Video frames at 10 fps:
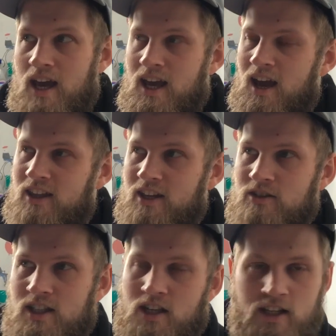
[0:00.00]
Yeah, yeah. I think it
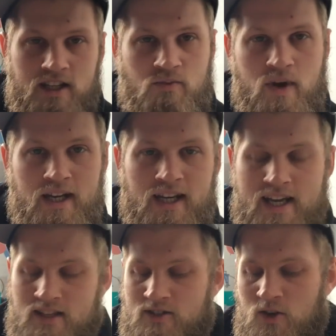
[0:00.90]
was something like this weird
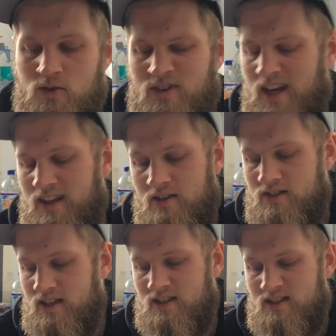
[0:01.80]
lean-to thing. There
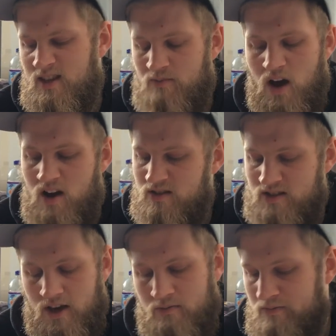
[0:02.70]
was this this bath,
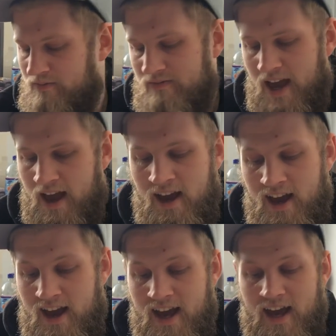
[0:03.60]
so yeah,
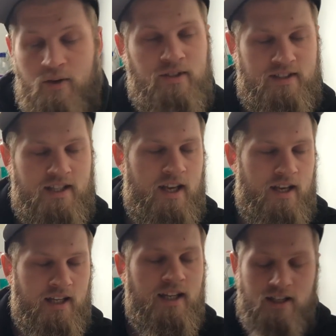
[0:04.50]
yes. it was
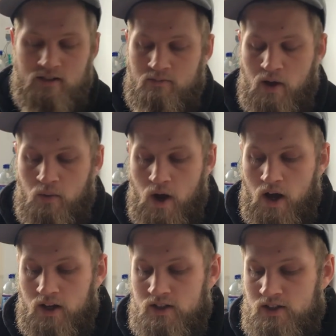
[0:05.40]
it needed a bit of
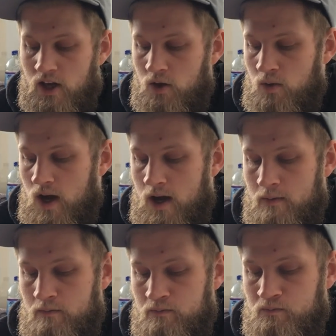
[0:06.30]
work. So
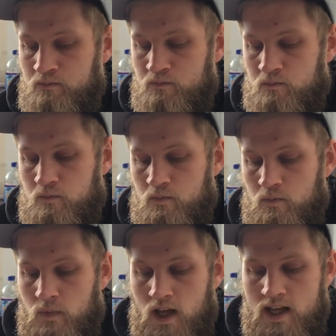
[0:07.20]
um,
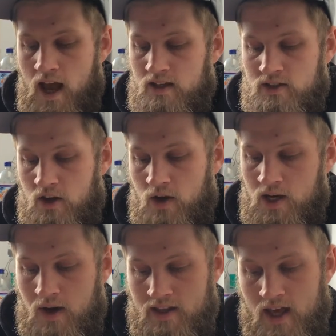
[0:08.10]
yeah, so
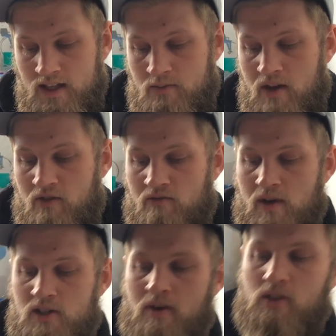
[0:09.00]
anyway, there's a bit of information